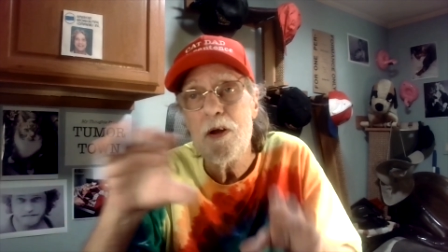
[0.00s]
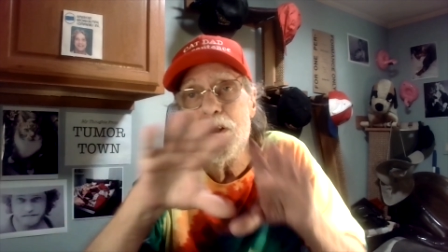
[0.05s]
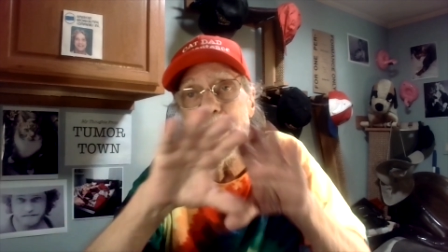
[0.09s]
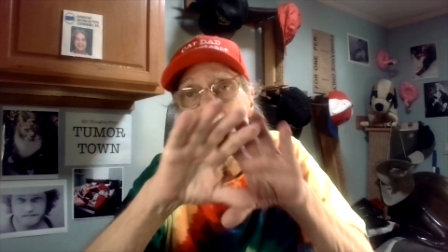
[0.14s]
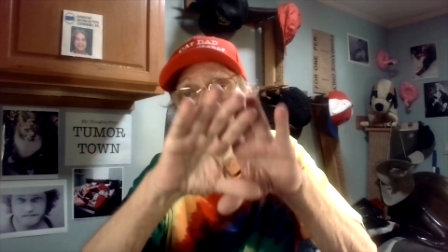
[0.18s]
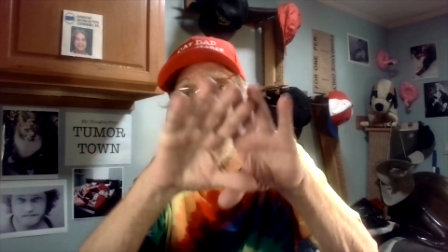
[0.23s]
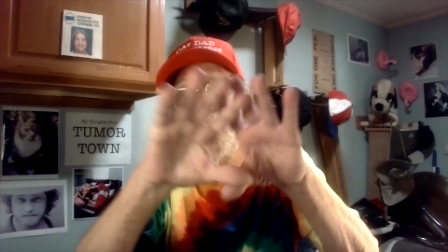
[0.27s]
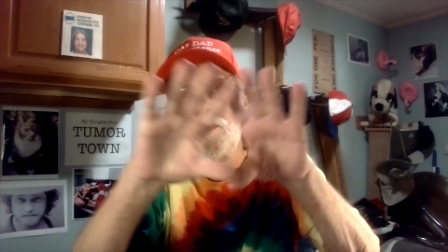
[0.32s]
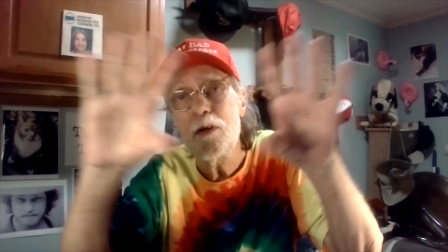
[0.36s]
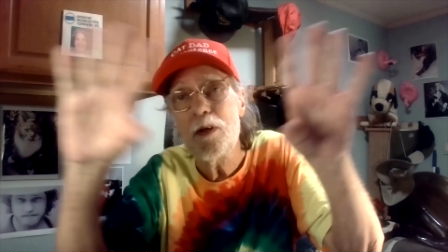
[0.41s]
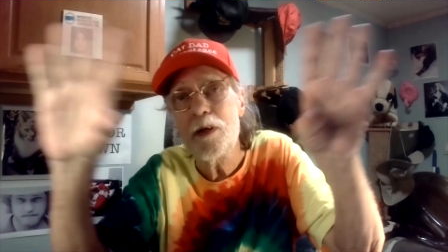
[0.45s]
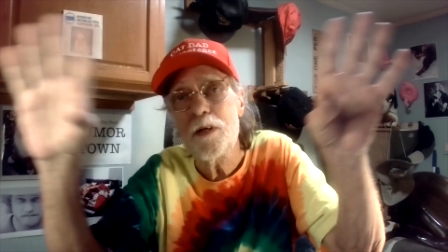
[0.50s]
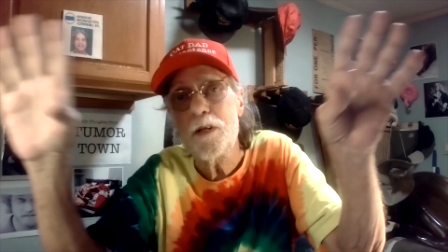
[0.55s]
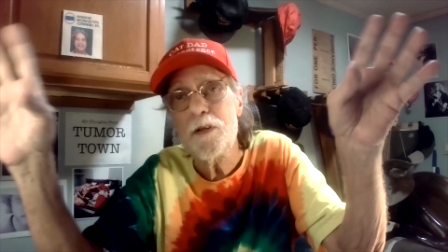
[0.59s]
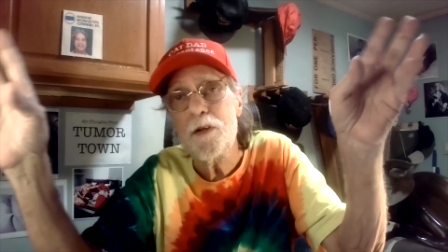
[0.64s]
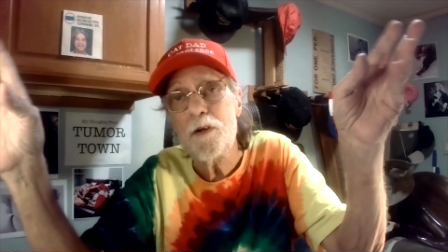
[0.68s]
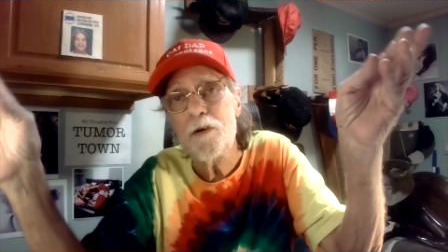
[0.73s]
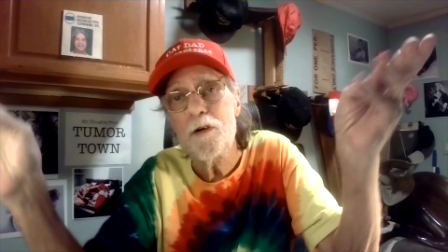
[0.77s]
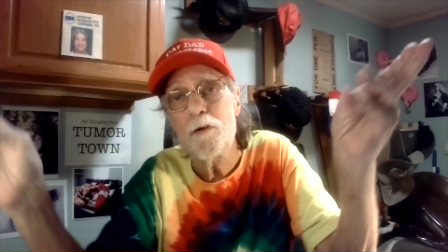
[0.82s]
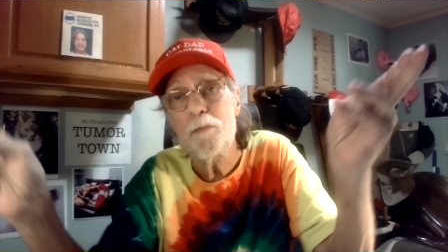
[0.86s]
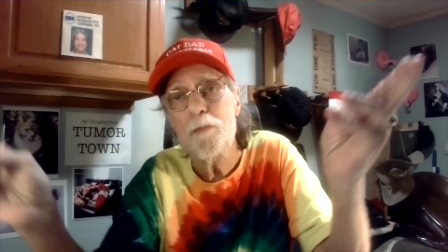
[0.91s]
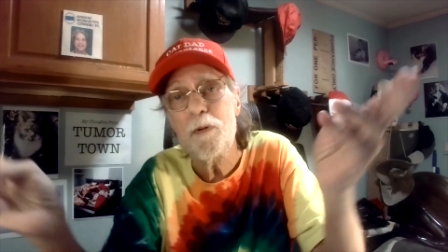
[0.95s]
Now we look at the
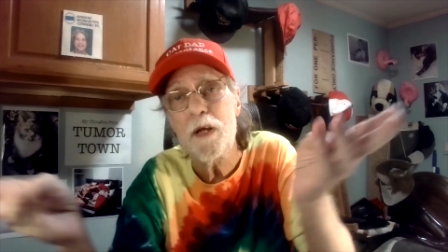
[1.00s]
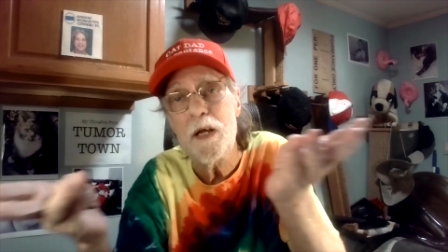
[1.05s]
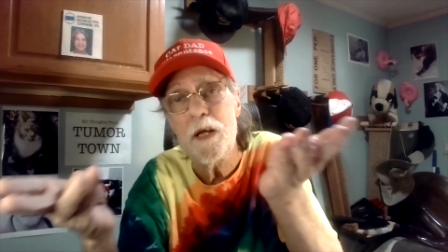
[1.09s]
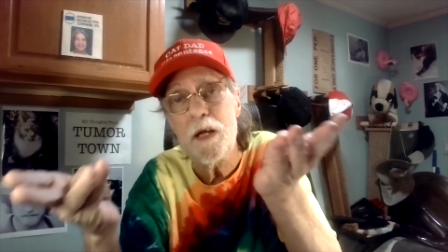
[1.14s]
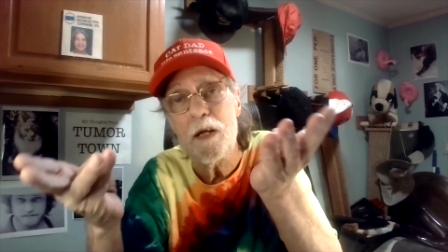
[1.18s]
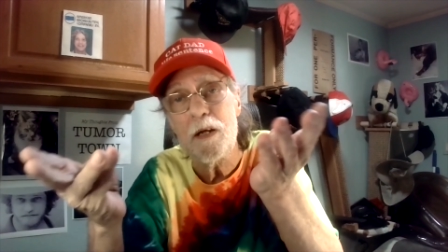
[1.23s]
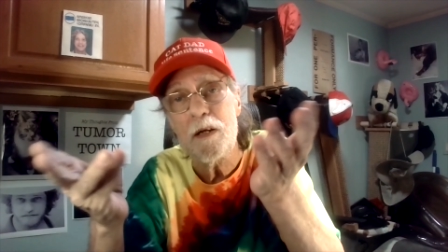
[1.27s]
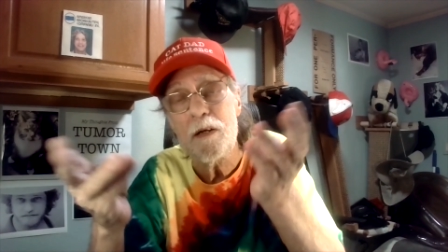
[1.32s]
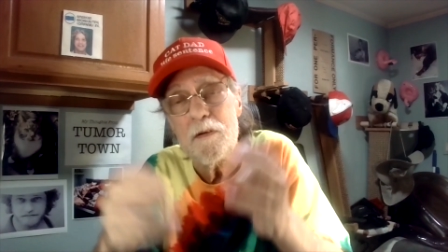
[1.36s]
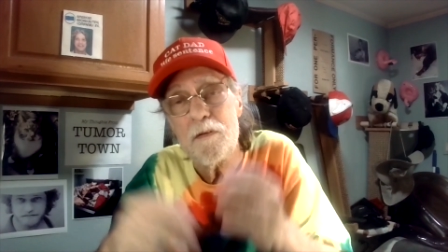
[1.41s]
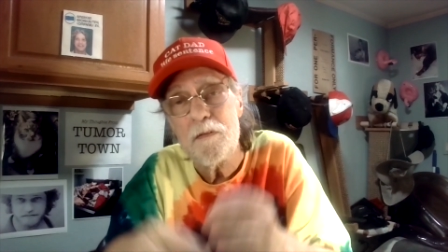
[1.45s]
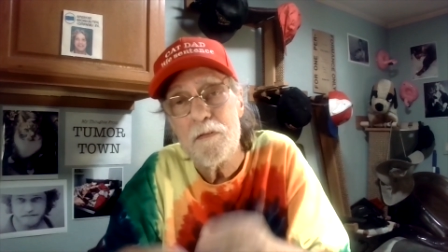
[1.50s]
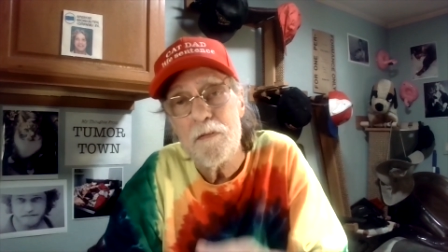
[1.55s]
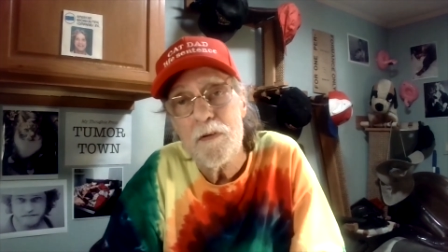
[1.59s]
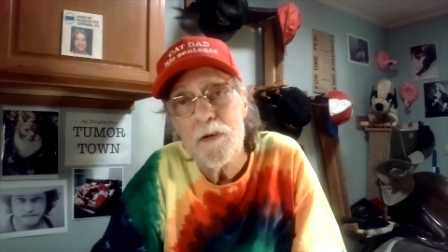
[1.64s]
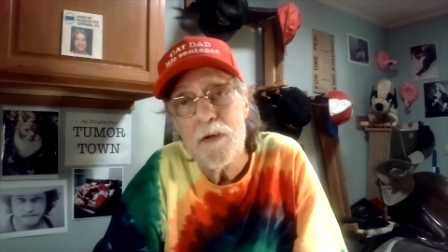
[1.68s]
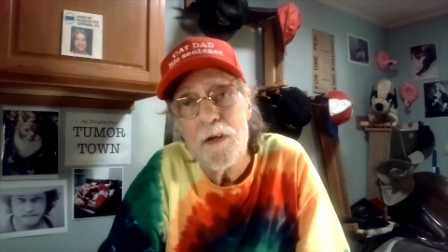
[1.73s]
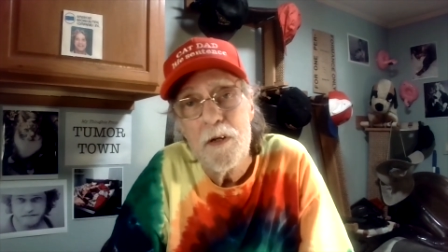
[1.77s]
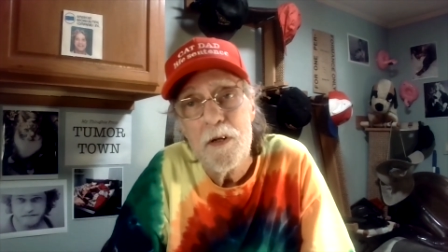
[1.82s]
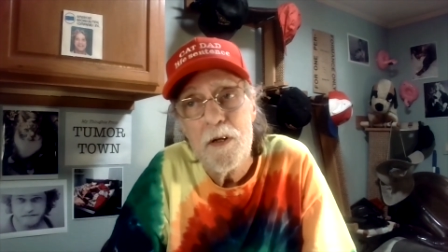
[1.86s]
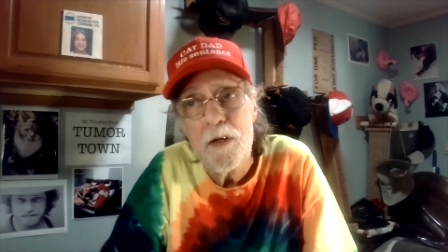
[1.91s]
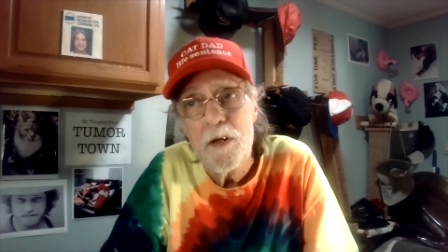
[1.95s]
group again.
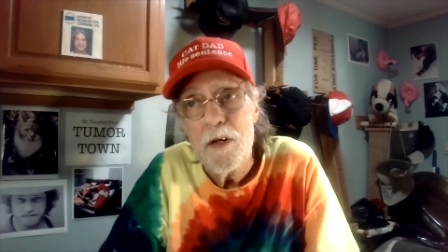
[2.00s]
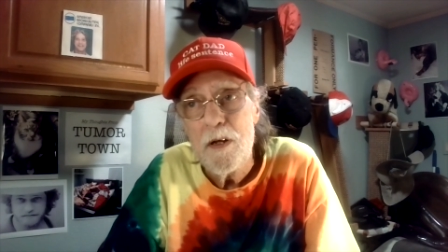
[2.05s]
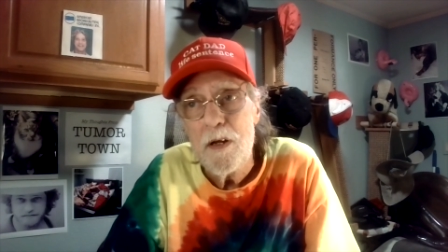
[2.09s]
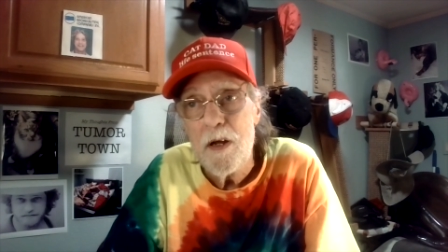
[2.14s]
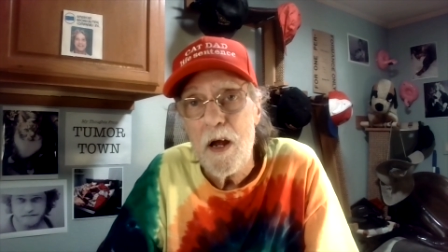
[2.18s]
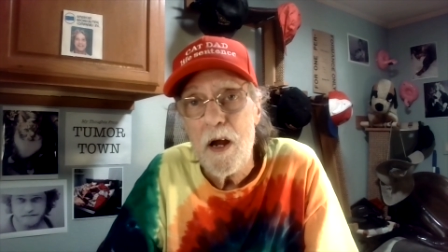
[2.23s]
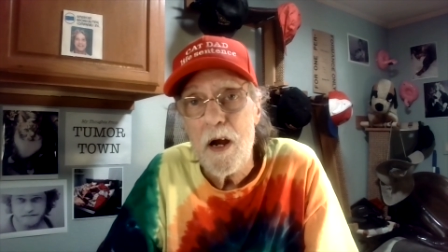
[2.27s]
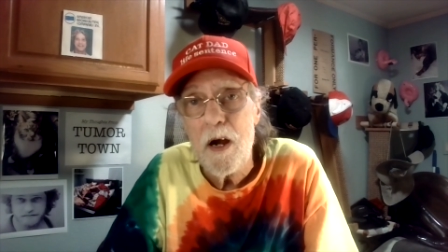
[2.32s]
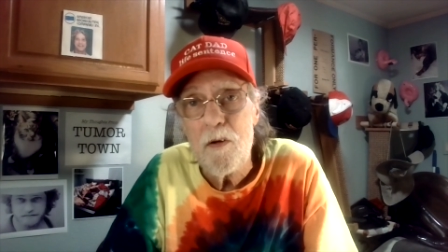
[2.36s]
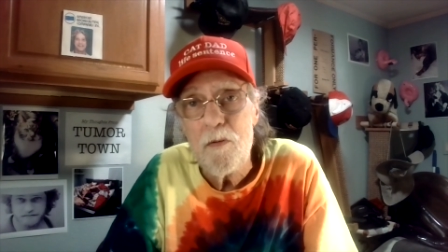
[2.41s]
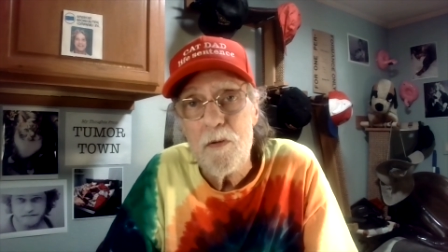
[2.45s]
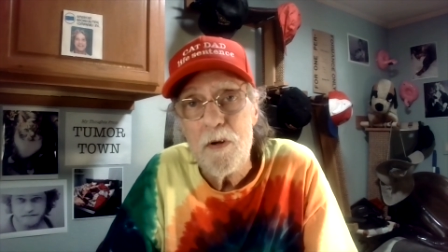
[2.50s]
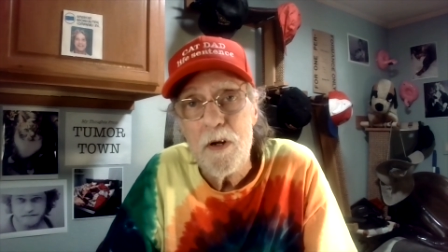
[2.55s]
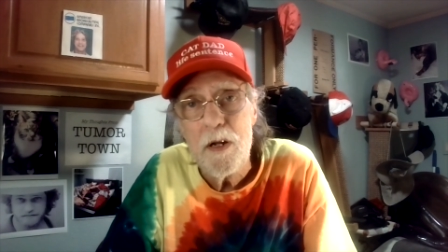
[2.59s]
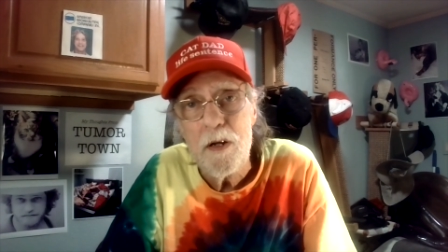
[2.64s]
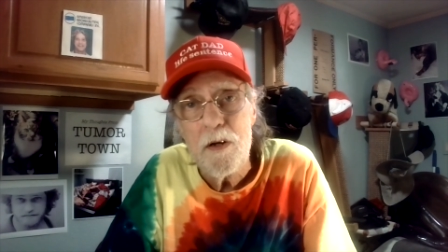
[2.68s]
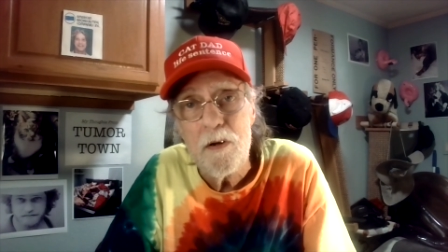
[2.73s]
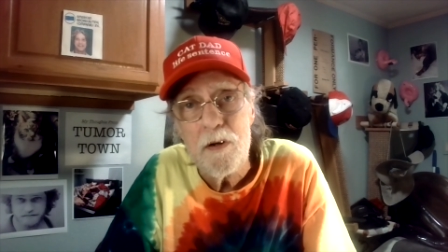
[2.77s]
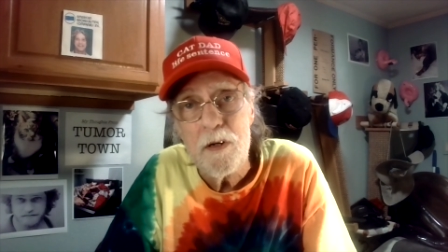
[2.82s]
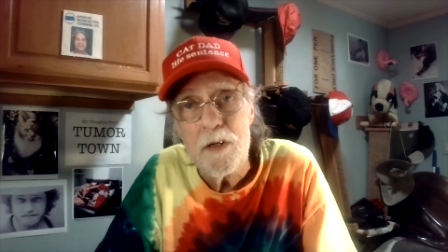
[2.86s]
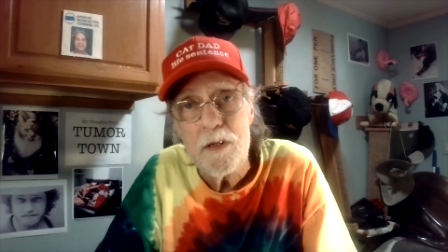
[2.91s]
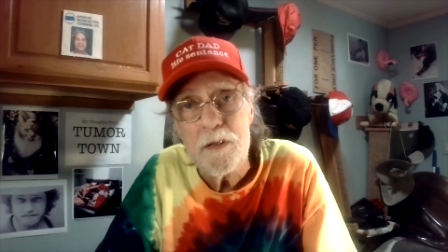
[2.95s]
How are we
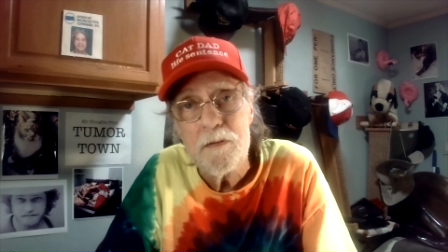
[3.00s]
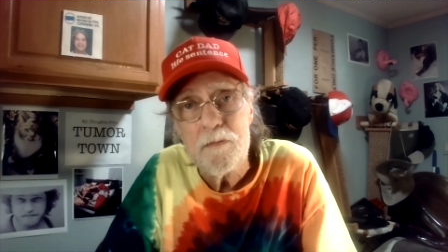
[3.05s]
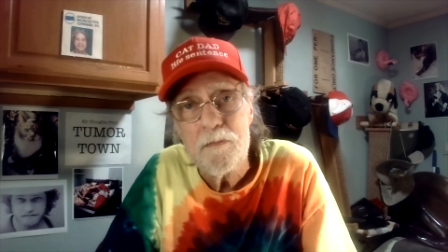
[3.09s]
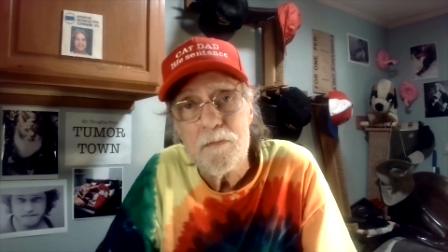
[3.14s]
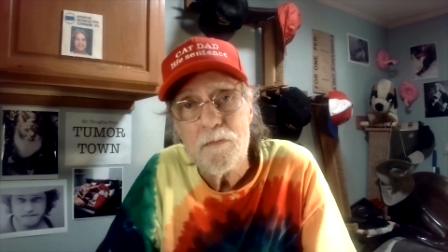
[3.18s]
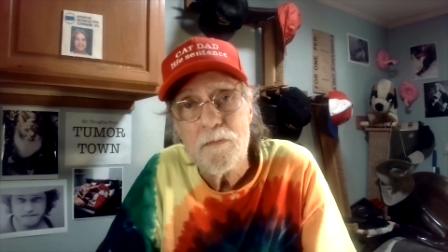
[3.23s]
doing?